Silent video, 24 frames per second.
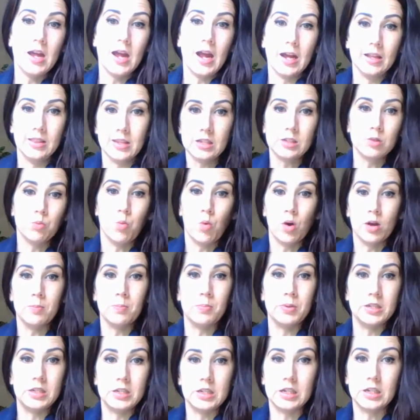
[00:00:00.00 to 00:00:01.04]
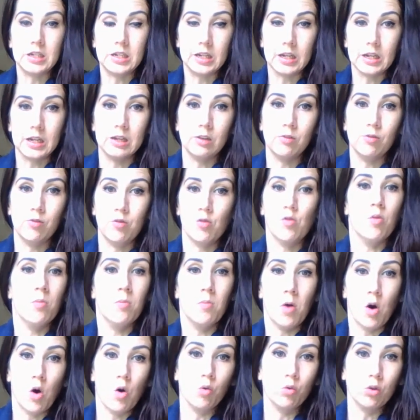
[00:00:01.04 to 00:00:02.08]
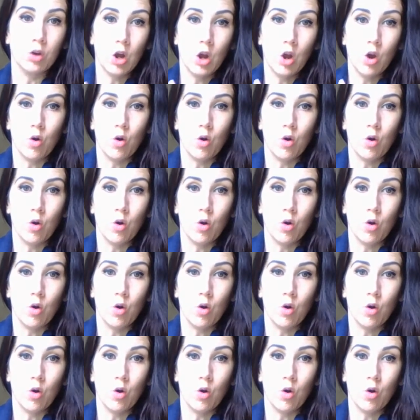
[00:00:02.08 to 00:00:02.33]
and that's one particularly for mold